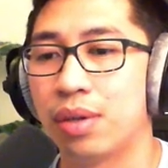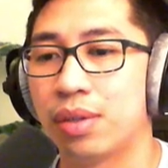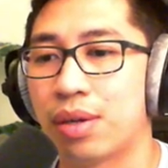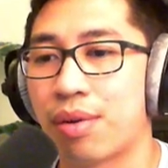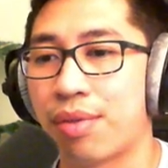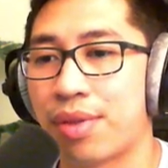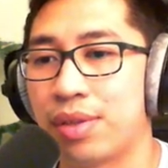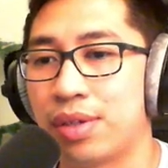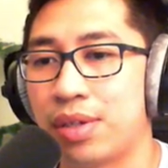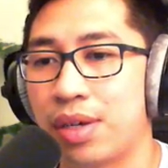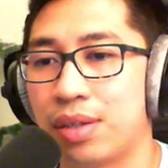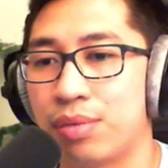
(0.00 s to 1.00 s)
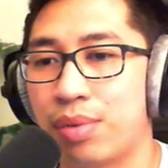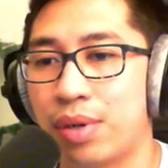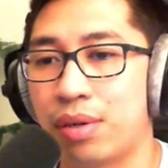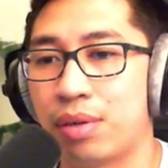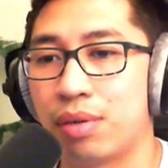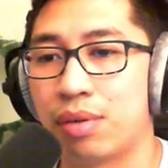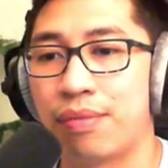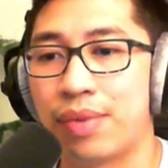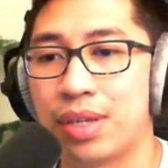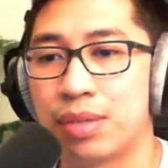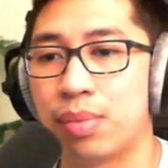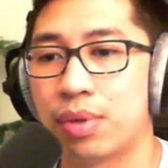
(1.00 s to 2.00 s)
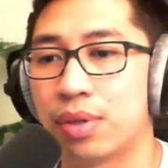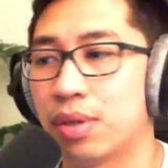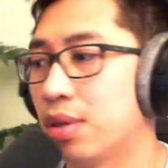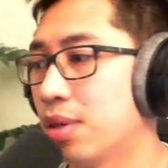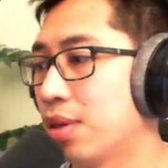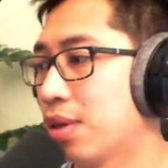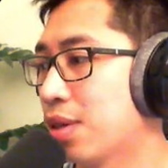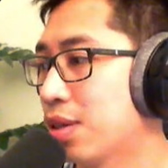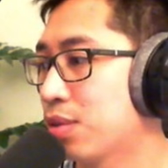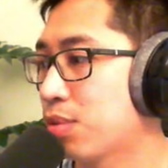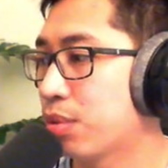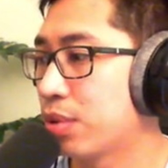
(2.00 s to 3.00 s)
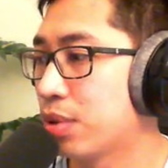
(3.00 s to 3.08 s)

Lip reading: .authenticate Twitter or Facebook. That's what we're